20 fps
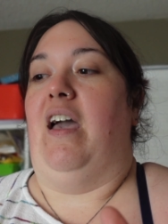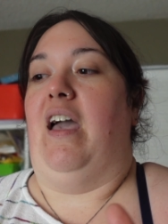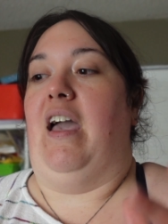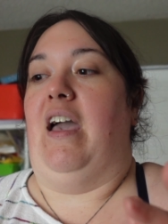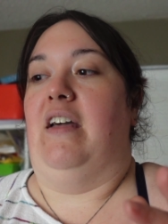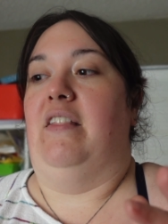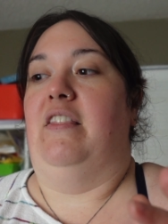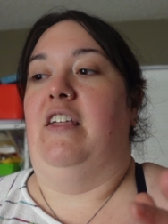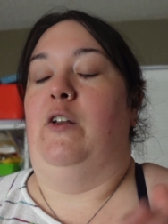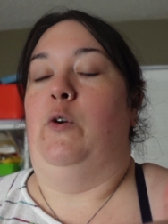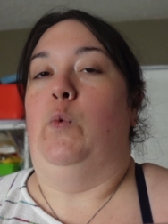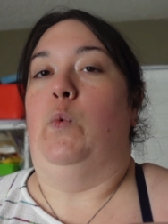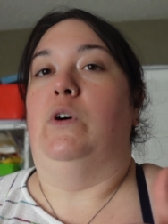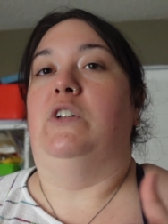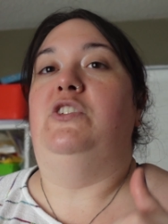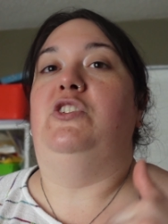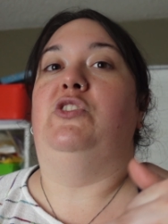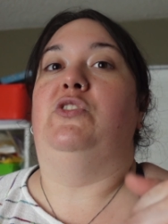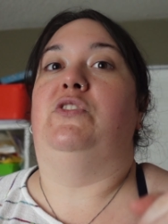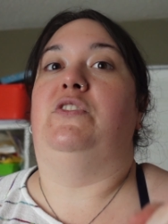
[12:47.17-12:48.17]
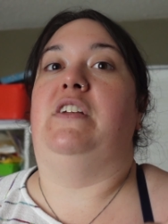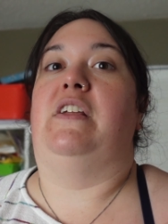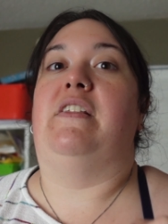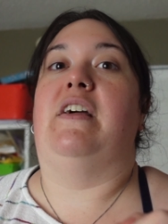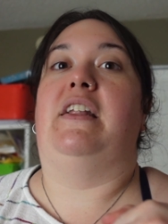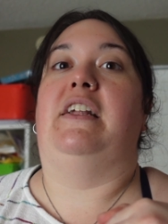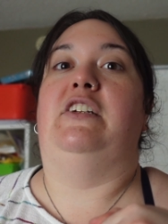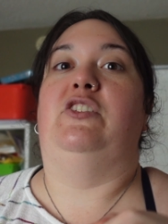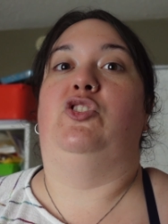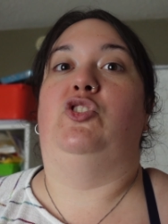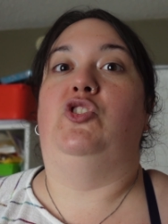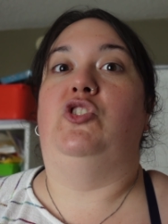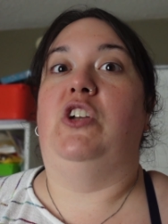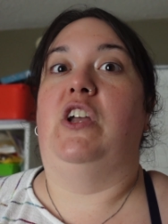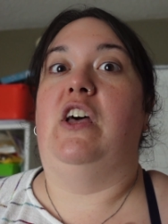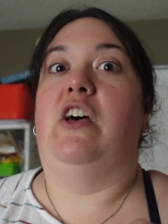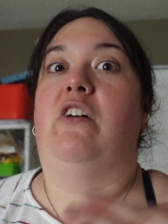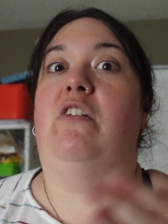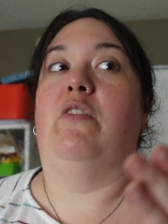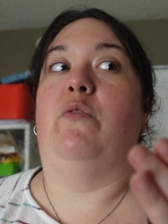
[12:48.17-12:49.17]
And then once you see that he's
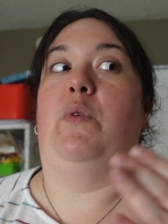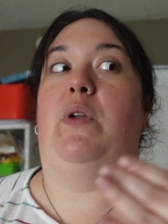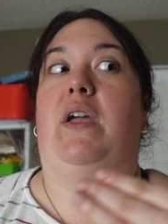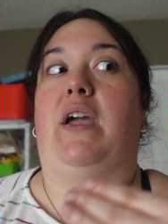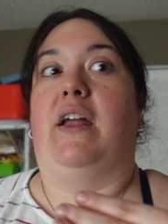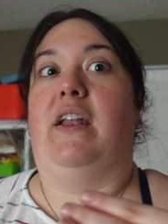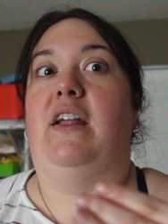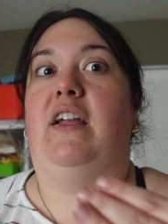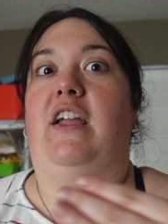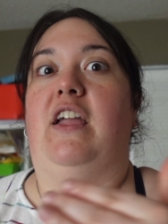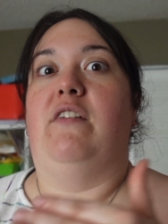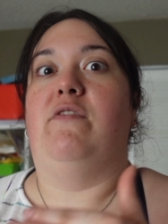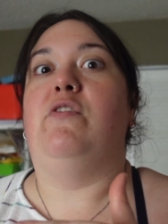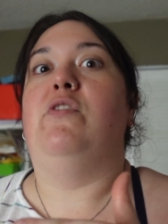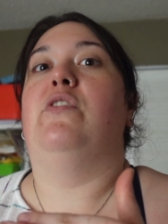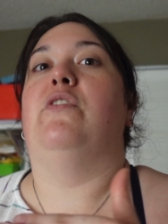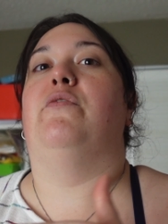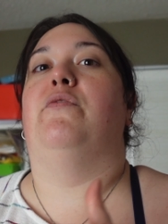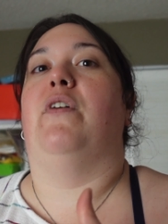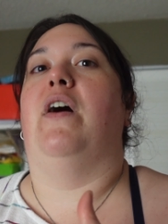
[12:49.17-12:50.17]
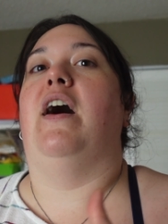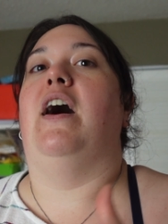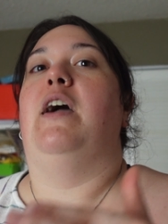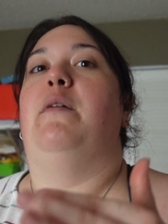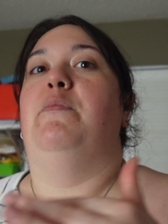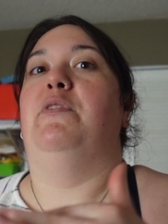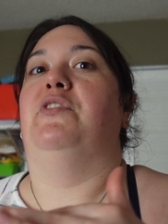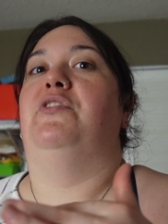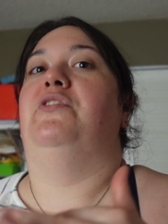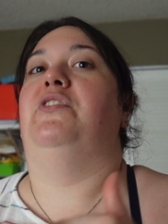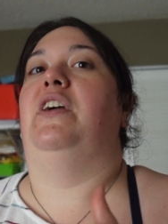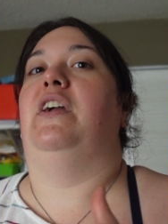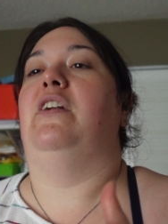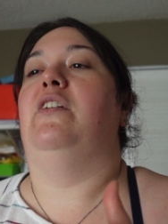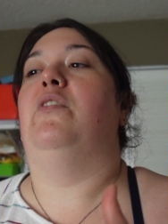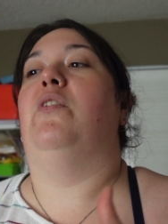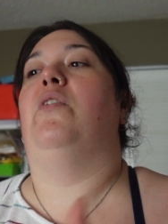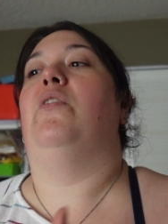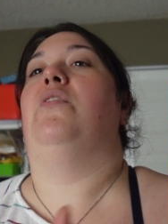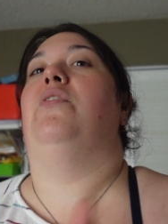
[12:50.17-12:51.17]
chill and we kind of give you the vibe, the
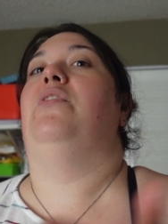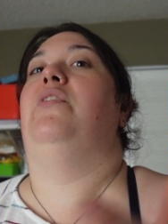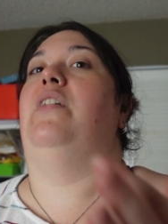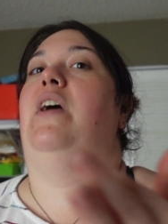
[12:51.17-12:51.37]
signal,